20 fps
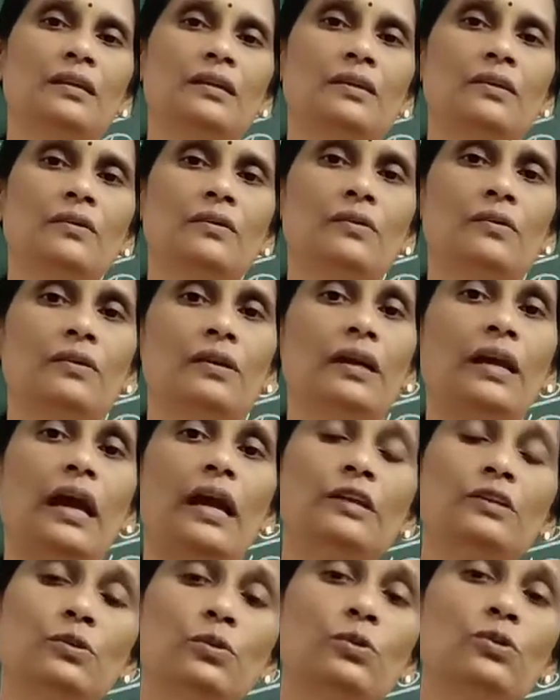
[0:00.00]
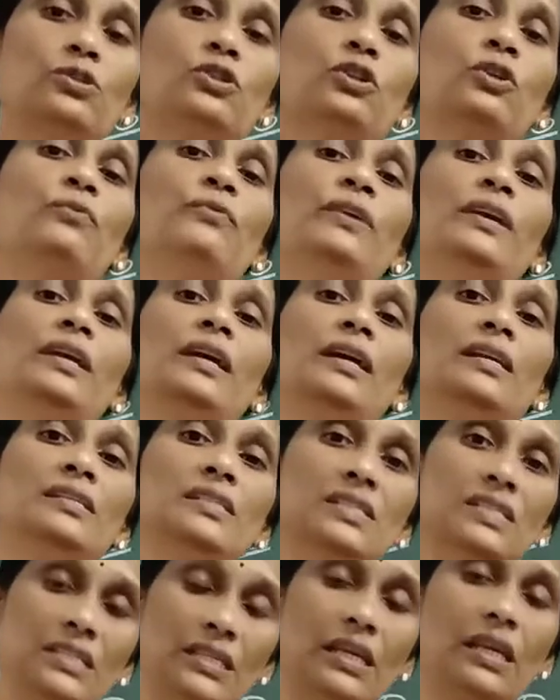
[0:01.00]
Okay. And also we can
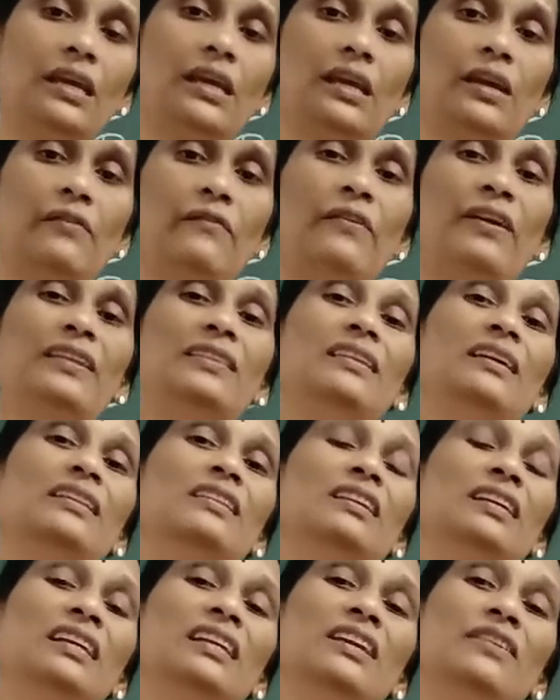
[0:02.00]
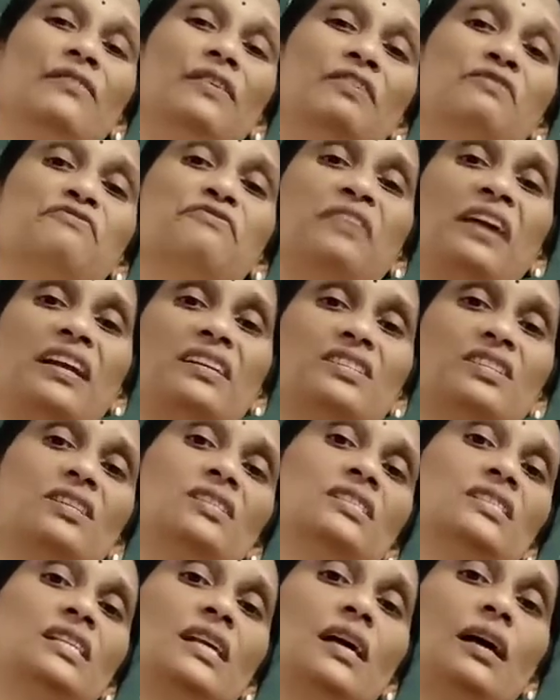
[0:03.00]
say whether the given fractions
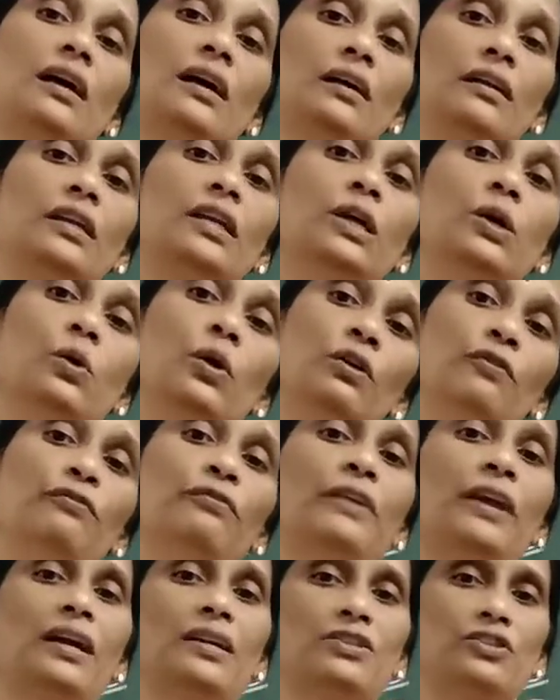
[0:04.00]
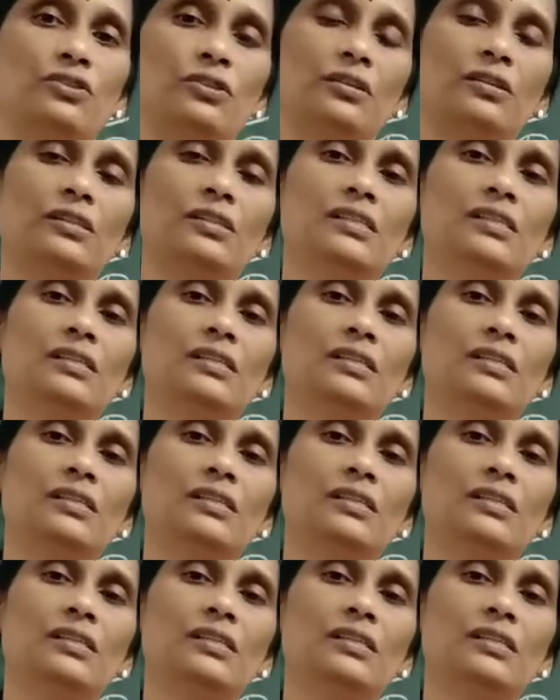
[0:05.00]
are equal fractions